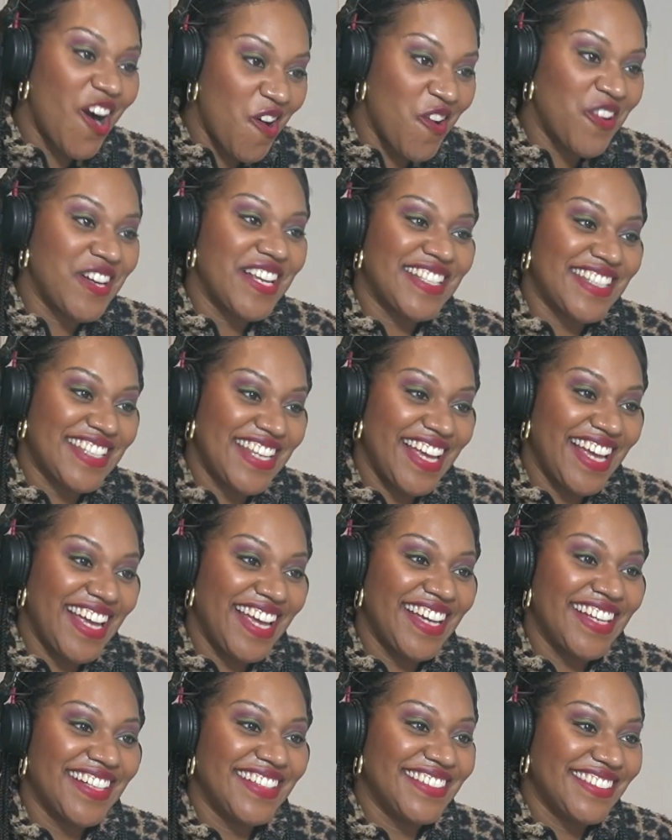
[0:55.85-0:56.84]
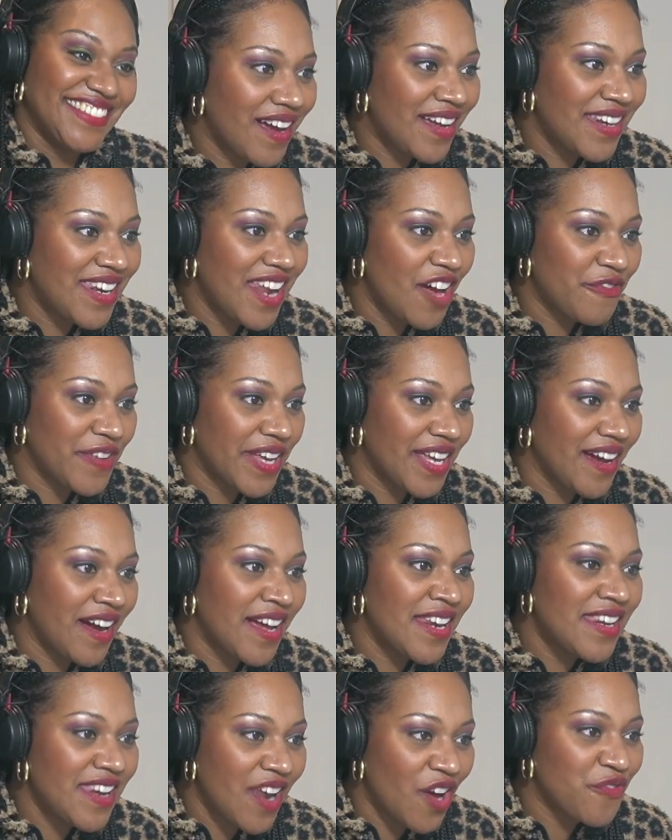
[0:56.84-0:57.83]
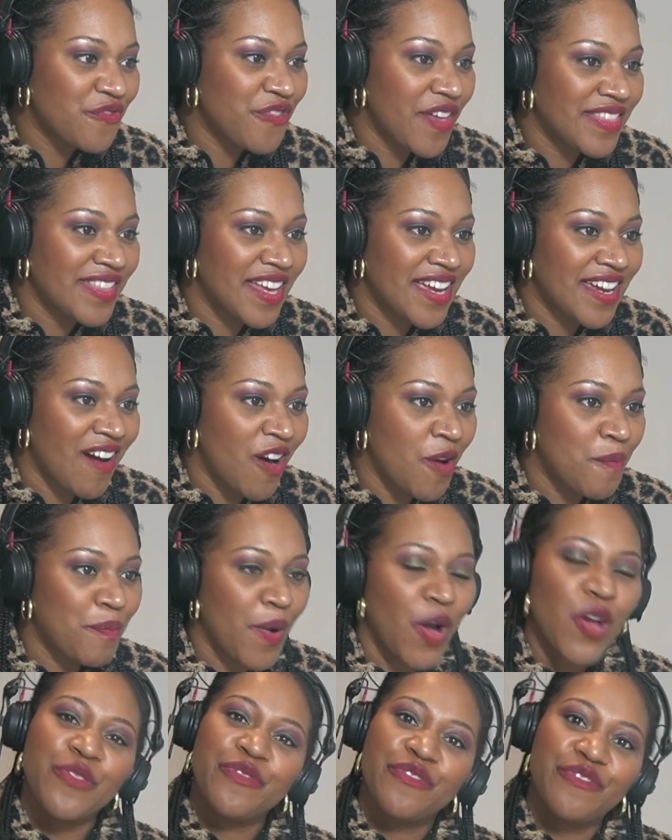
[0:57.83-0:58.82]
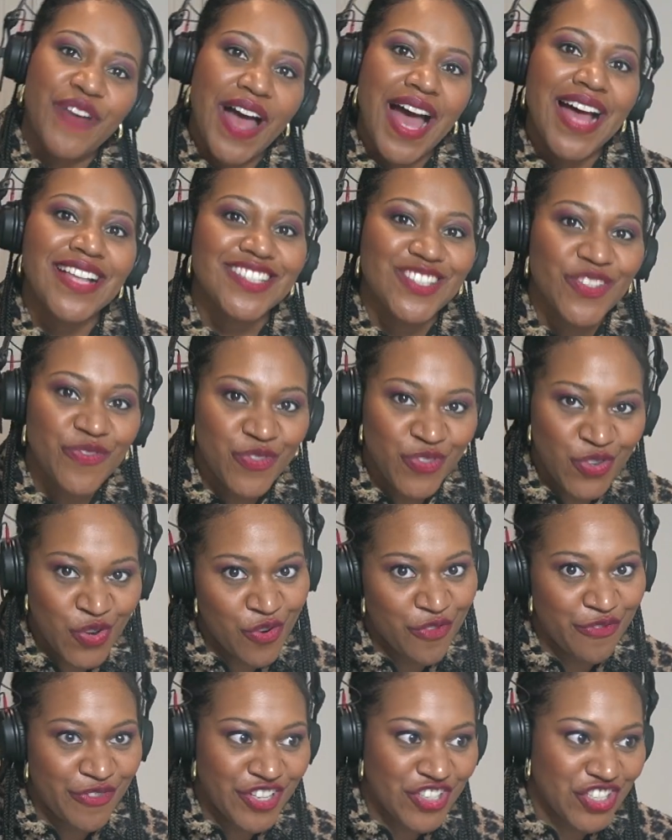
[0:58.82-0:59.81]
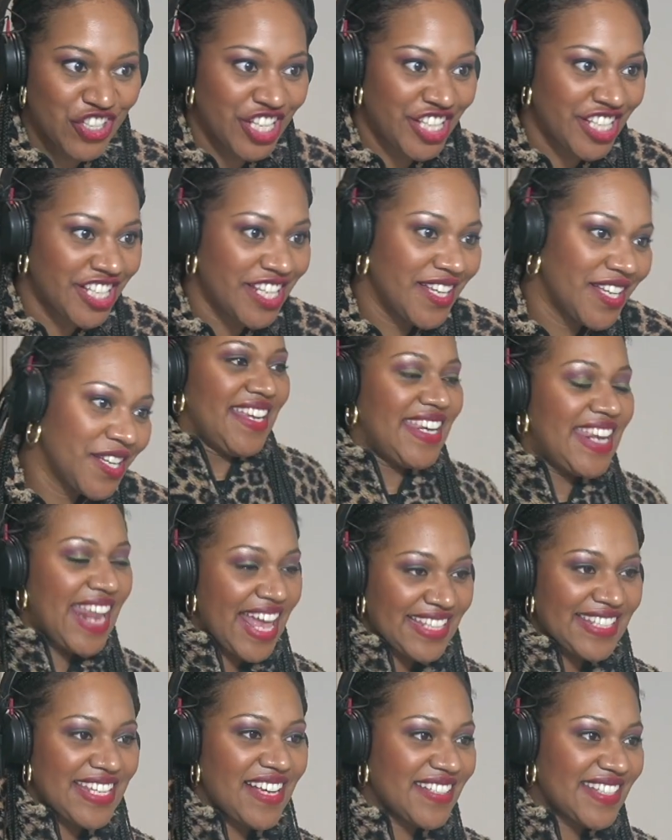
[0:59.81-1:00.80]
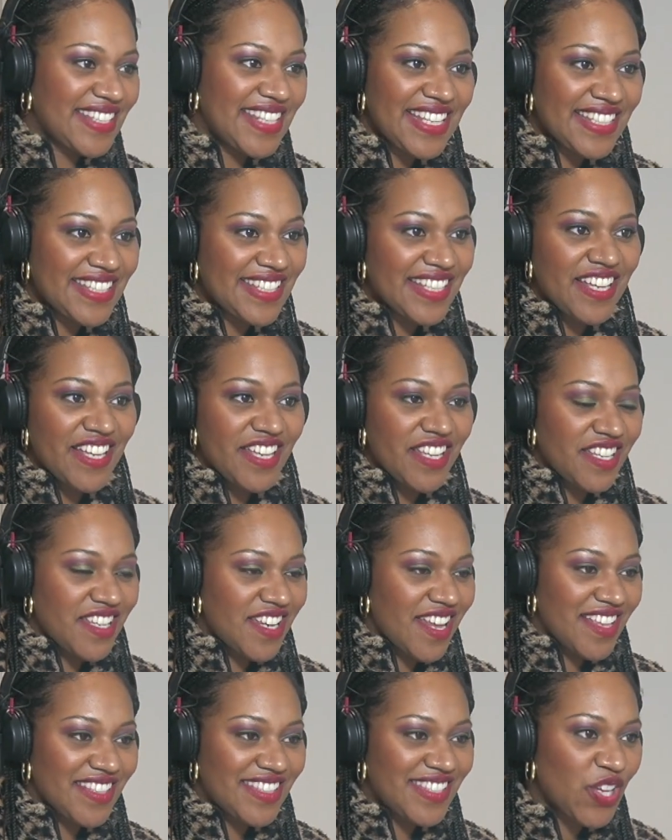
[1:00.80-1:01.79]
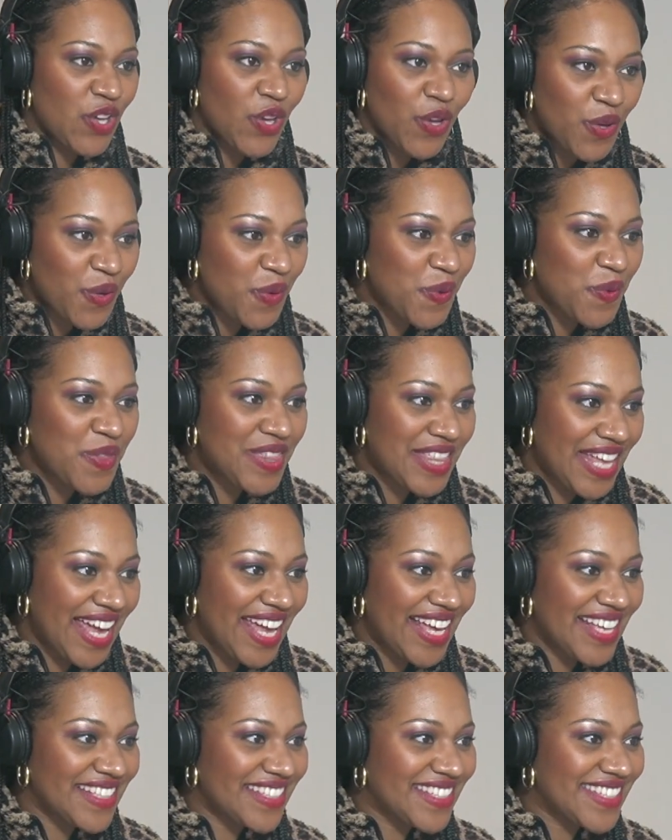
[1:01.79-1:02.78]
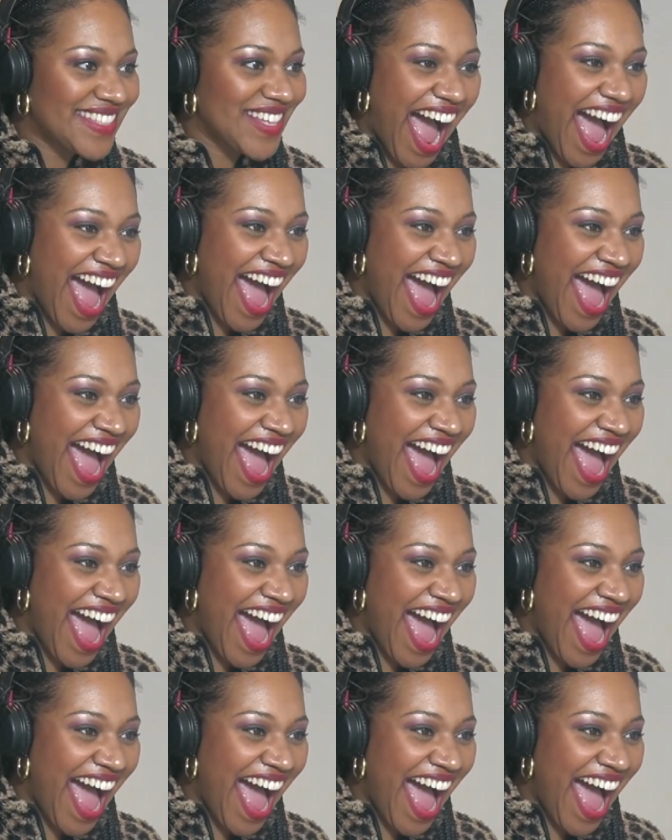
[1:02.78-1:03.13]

Honestly, I love it. I love that they are both fans of Eurovision. Let us listen to this.